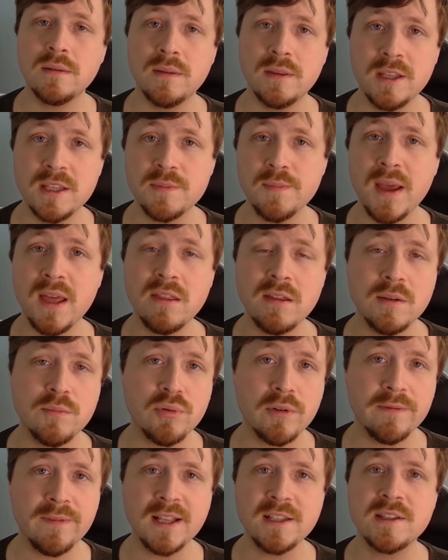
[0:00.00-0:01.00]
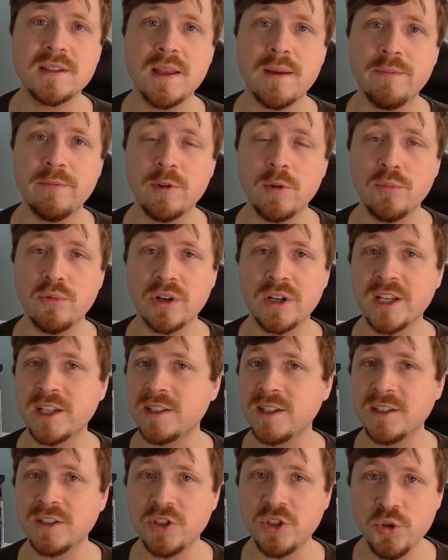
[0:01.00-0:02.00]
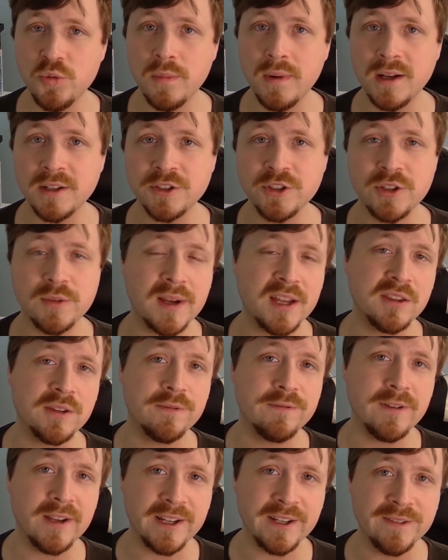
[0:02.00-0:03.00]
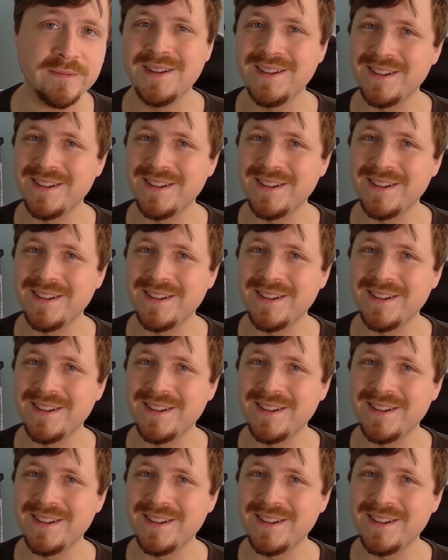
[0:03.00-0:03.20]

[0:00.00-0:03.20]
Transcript: This method prevents them from predicting too much about the fight.